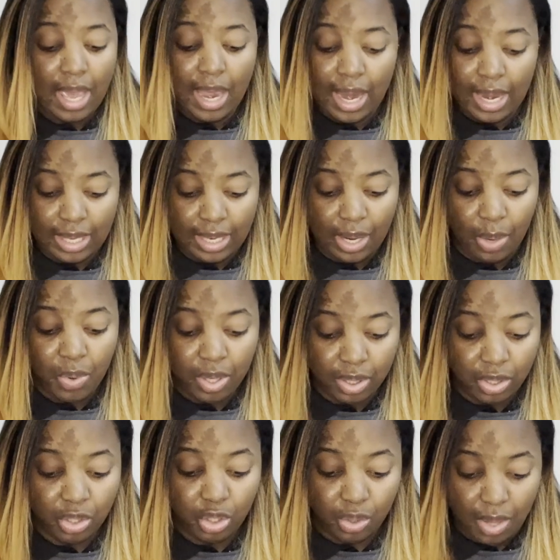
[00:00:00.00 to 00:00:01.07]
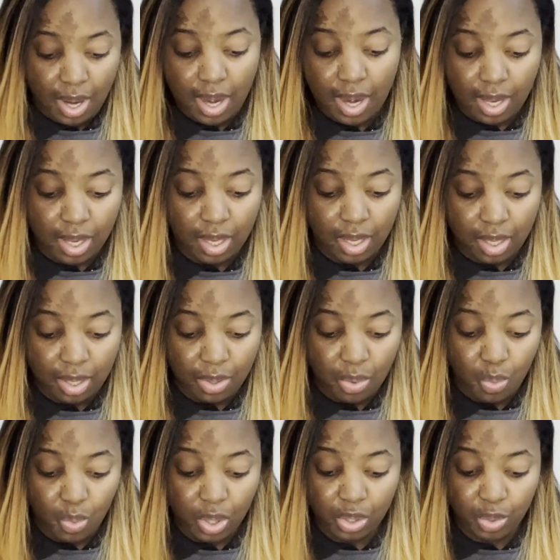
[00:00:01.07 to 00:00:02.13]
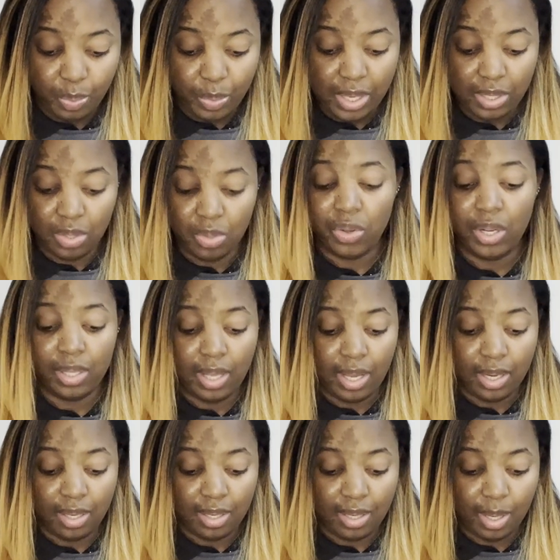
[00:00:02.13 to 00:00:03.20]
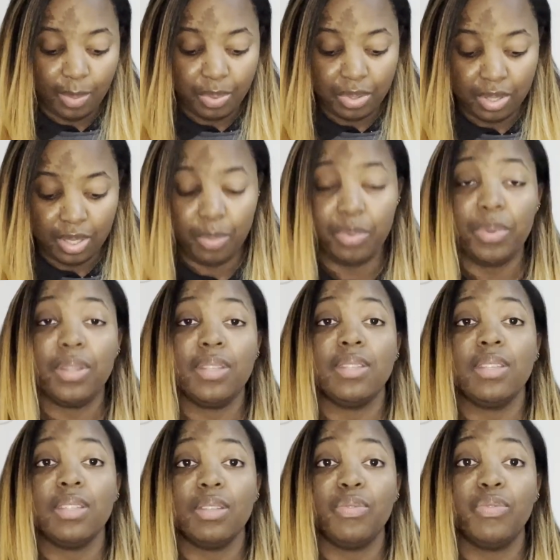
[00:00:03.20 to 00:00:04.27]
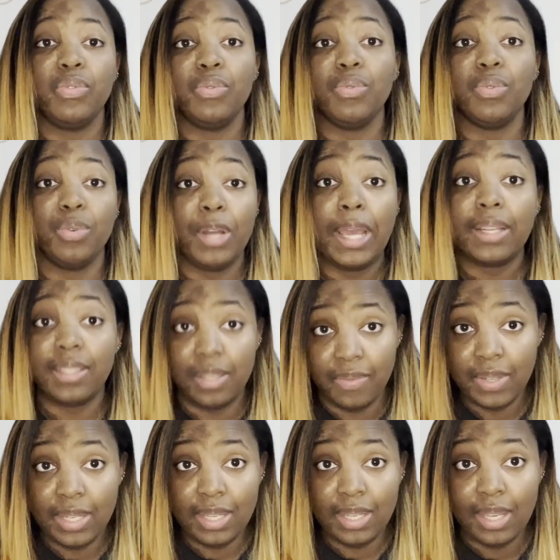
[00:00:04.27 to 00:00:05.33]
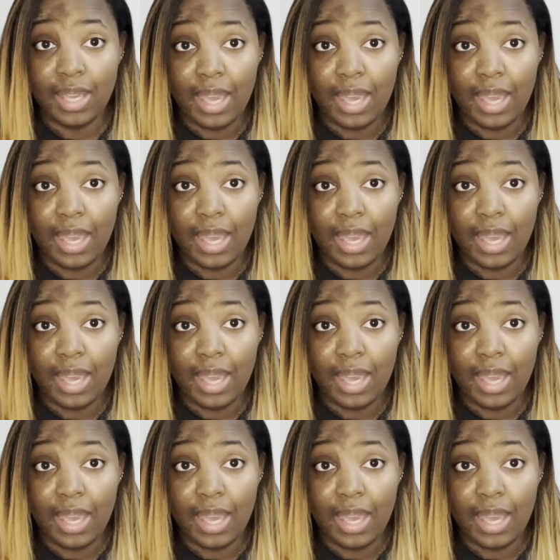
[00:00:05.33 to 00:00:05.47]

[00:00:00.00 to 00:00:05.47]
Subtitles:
And then I wanted to try one new place in North Carolina, and I put in parentheses a food or activity.